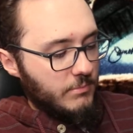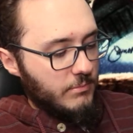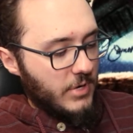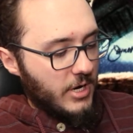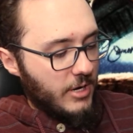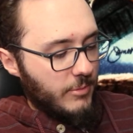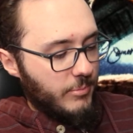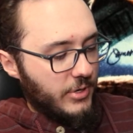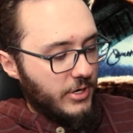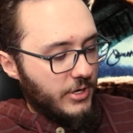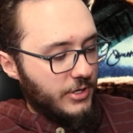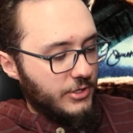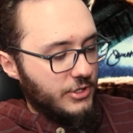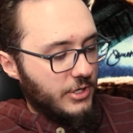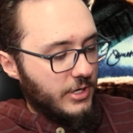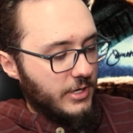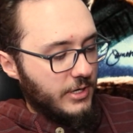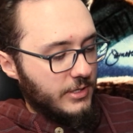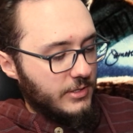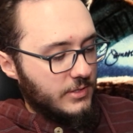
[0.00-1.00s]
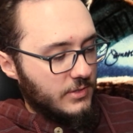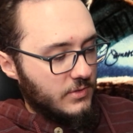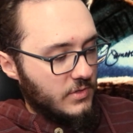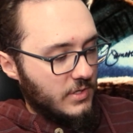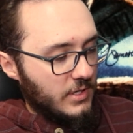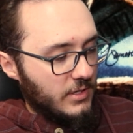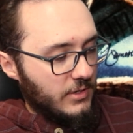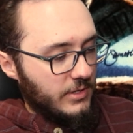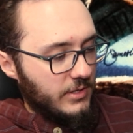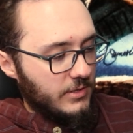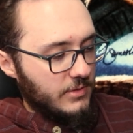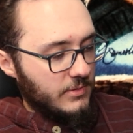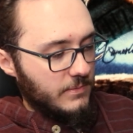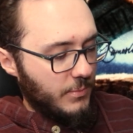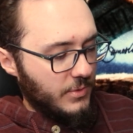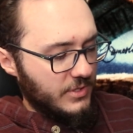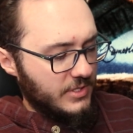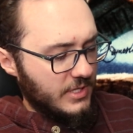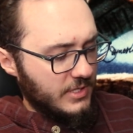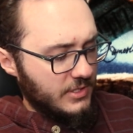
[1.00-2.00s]
Mod Podge on it to seal it.
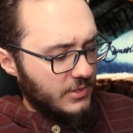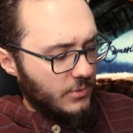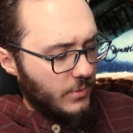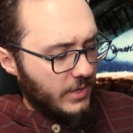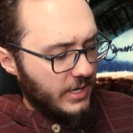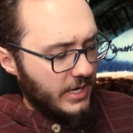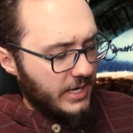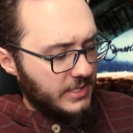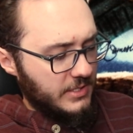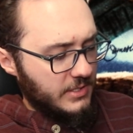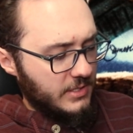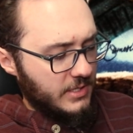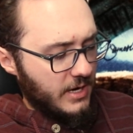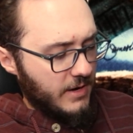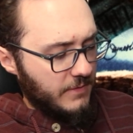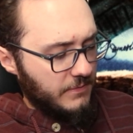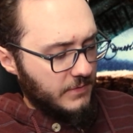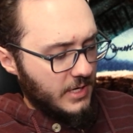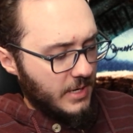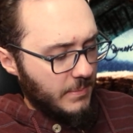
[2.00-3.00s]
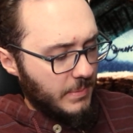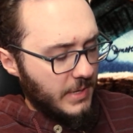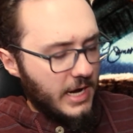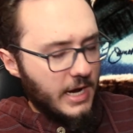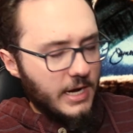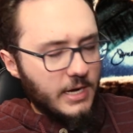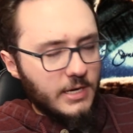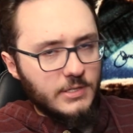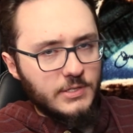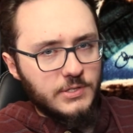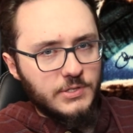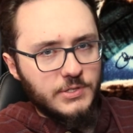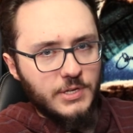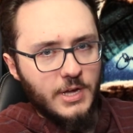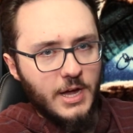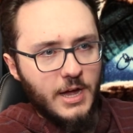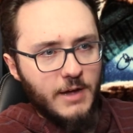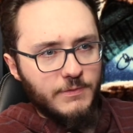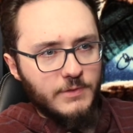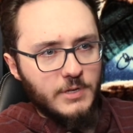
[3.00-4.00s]
Was this the one I scuffed up? I
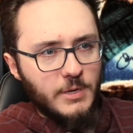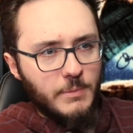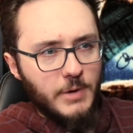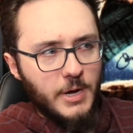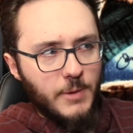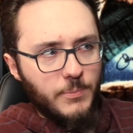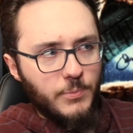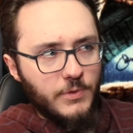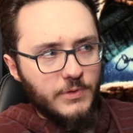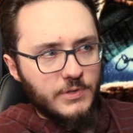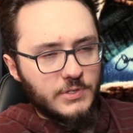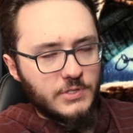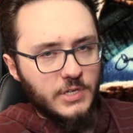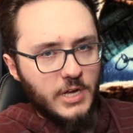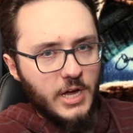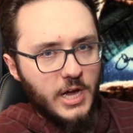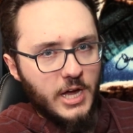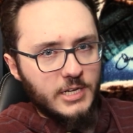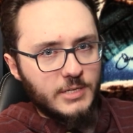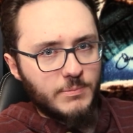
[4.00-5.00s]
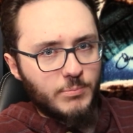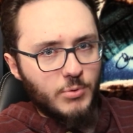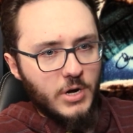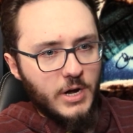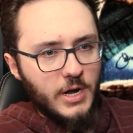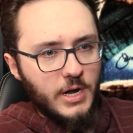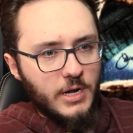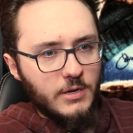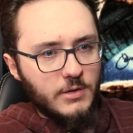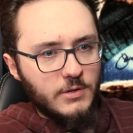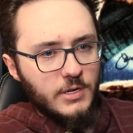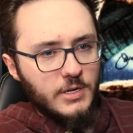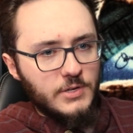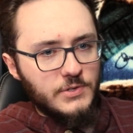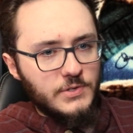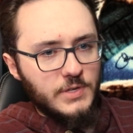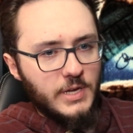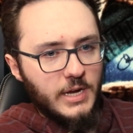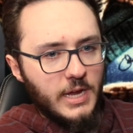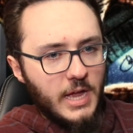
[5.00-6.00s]
scuffed them up with a Scotch-Brite
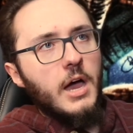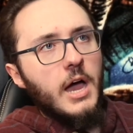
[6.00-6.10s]
because, like,